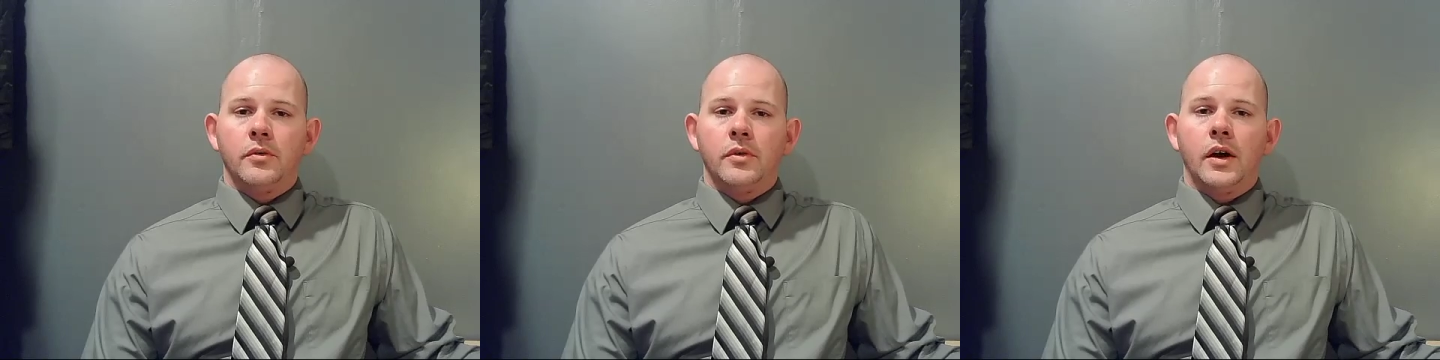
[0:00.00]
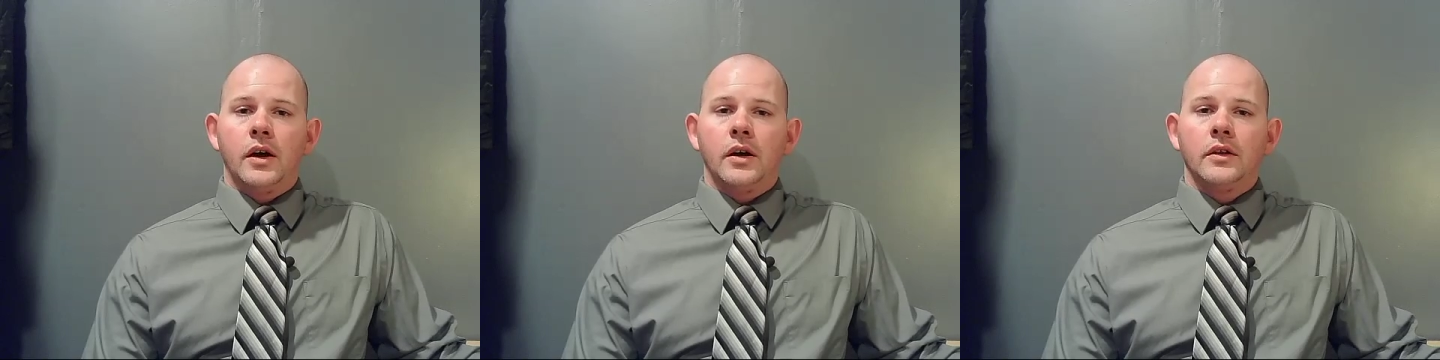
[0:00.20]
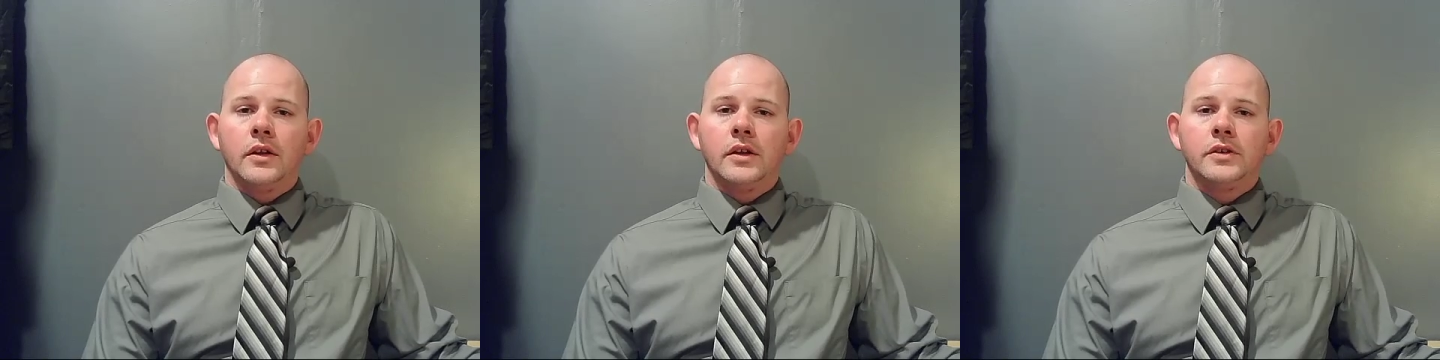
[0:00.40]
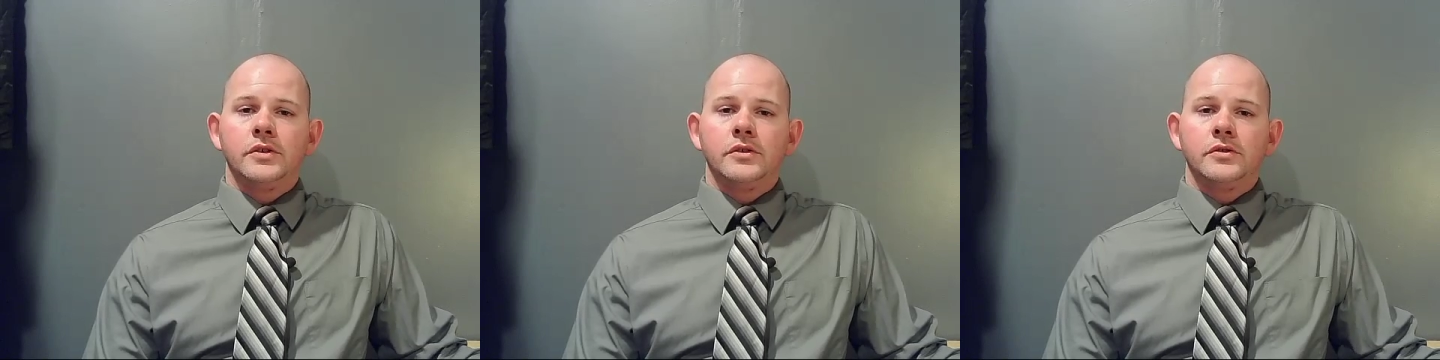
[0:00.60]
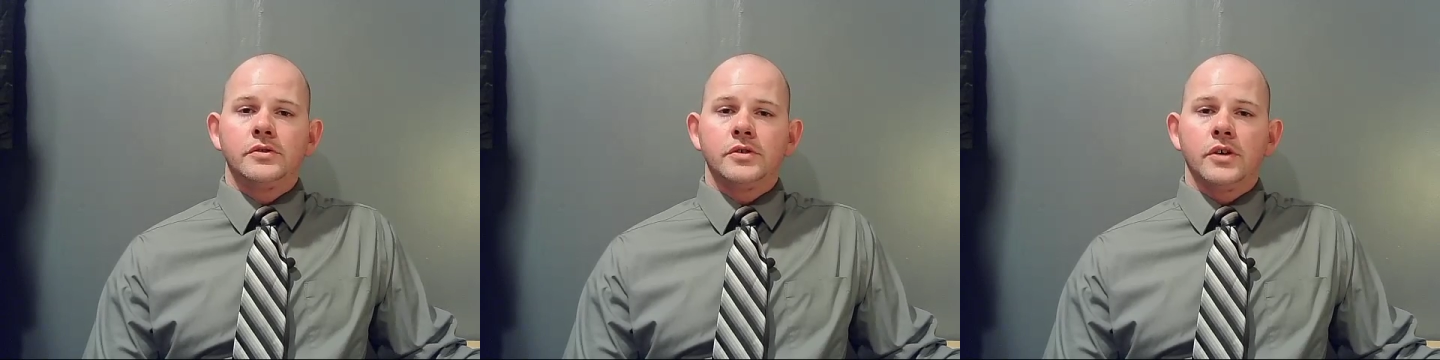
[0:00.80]
we're not going to let
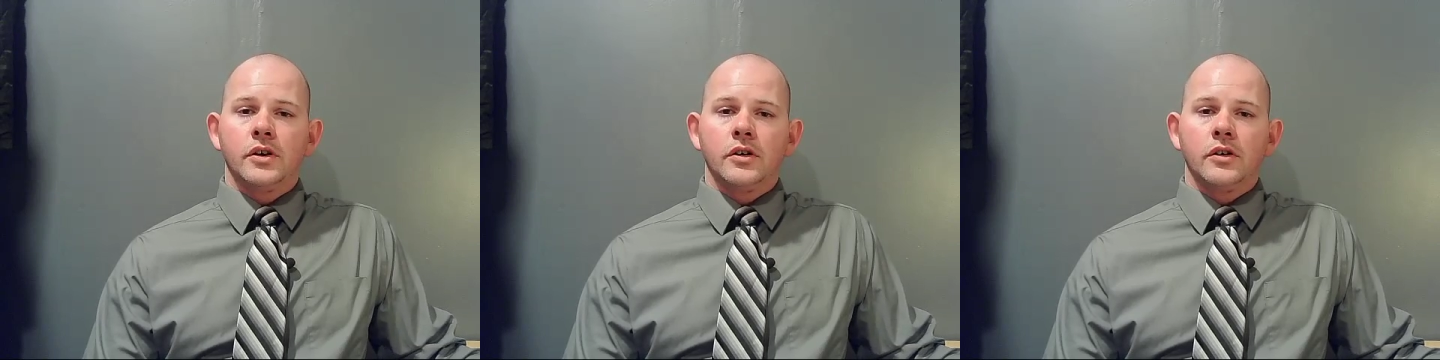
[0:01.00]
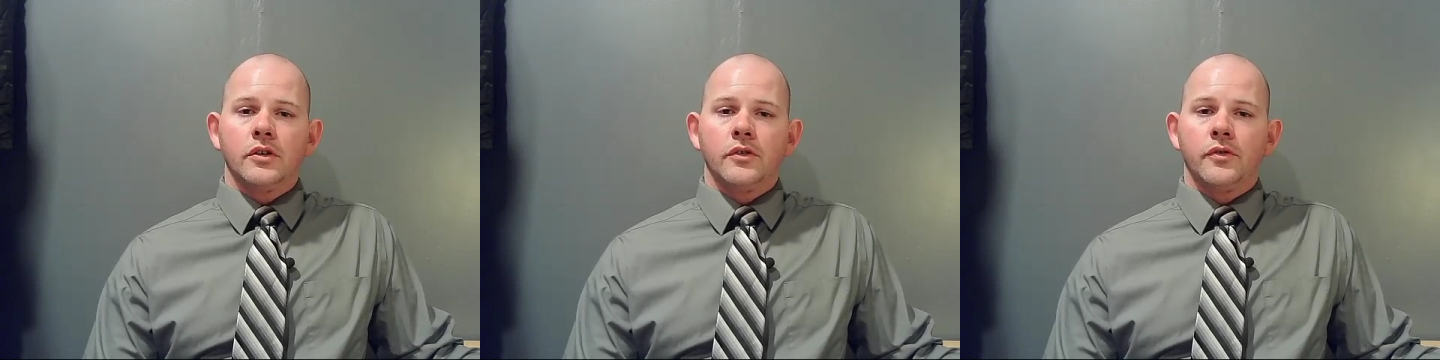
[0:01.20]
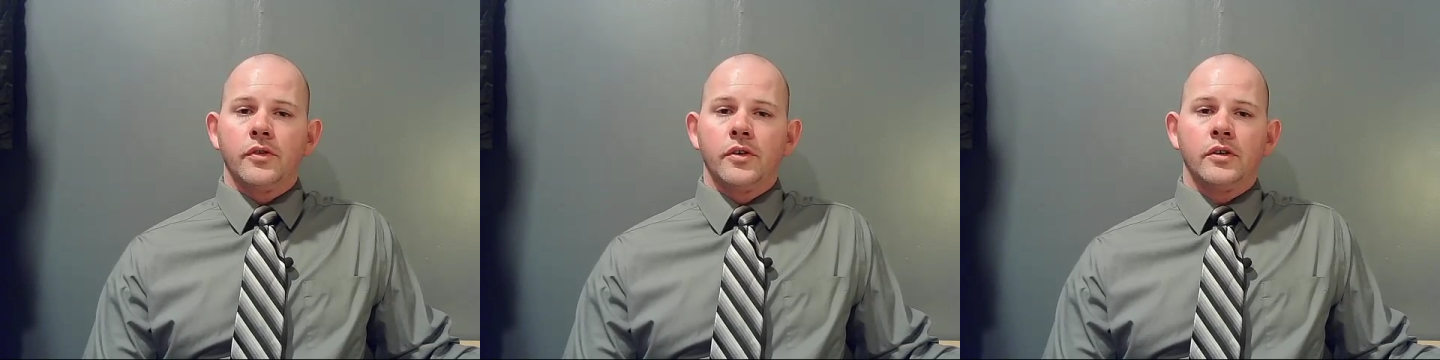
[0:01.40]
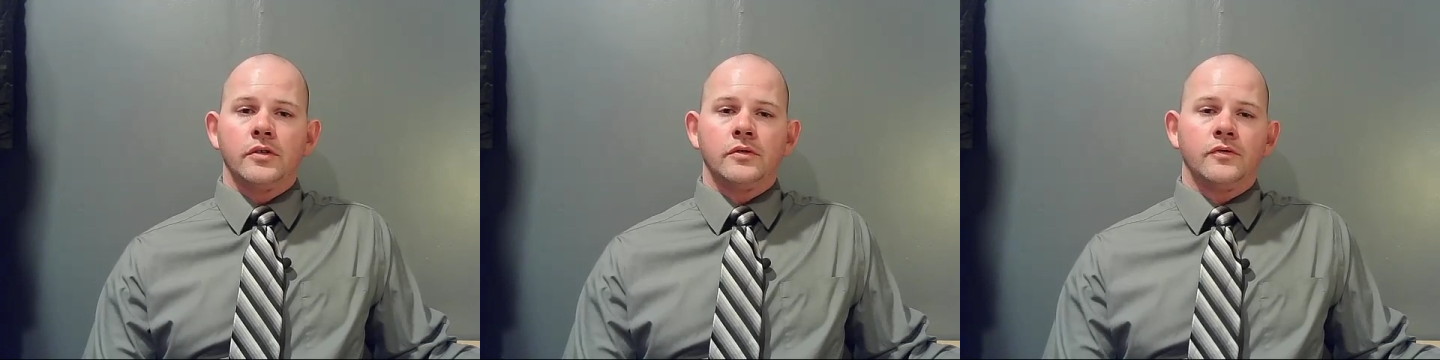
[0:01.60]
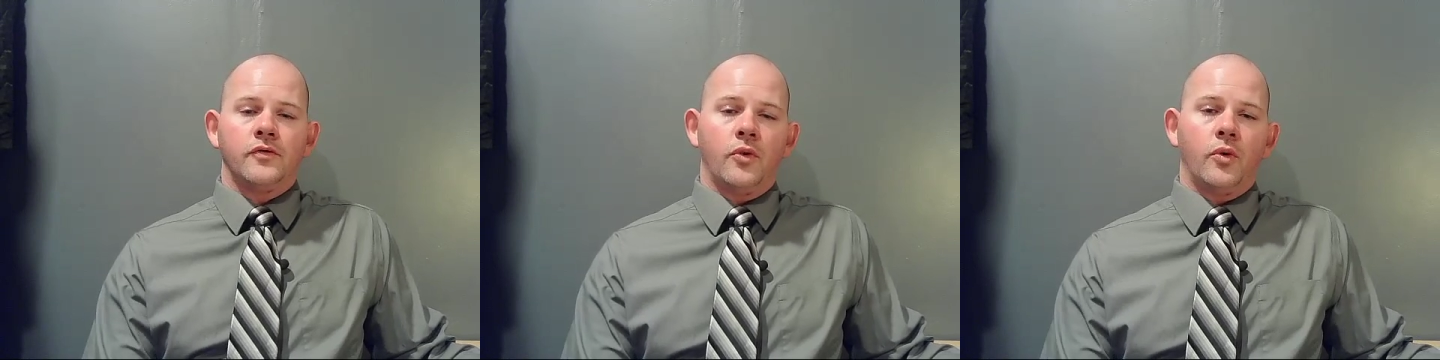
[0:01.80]
you serve
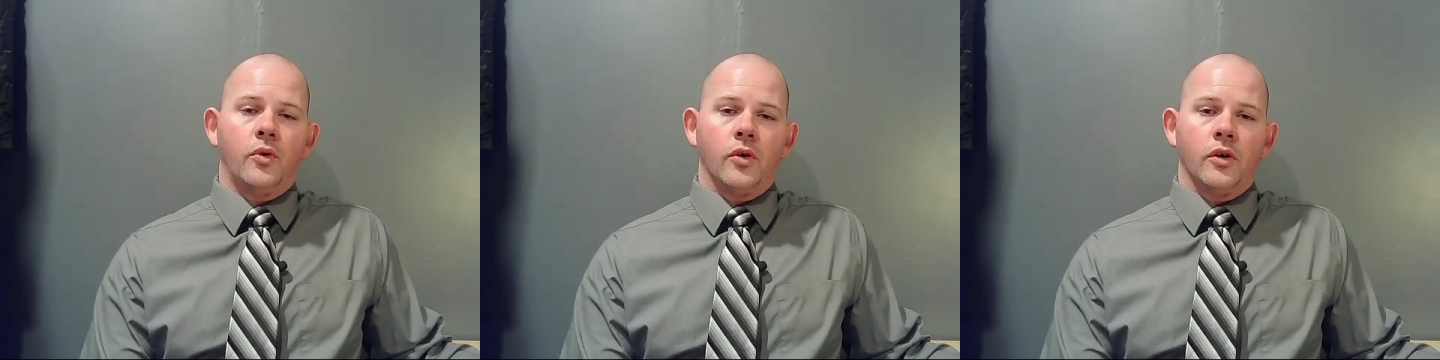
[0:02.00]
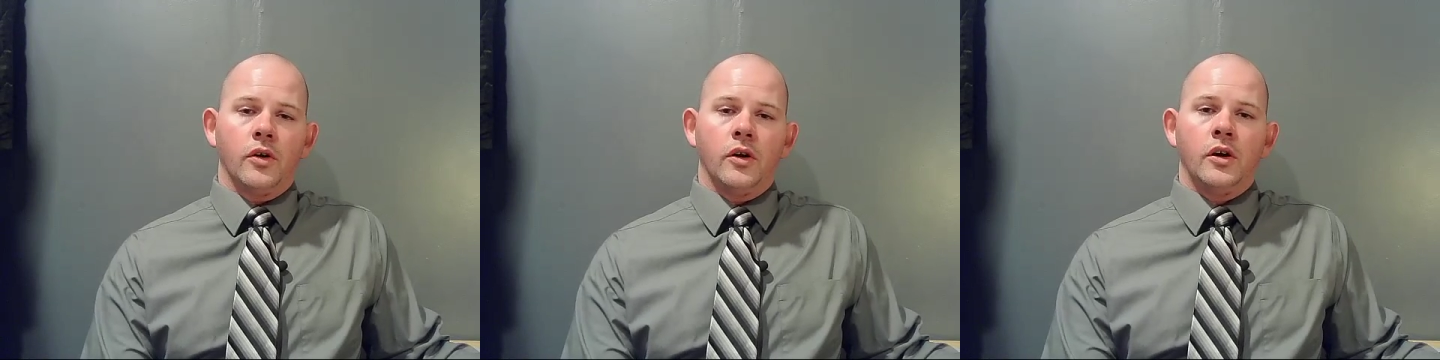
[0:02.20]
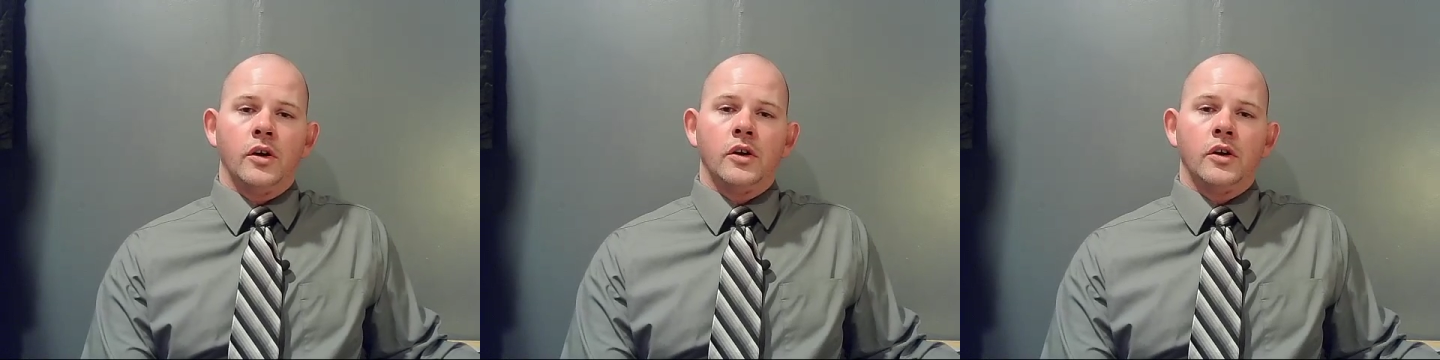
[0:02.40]
for,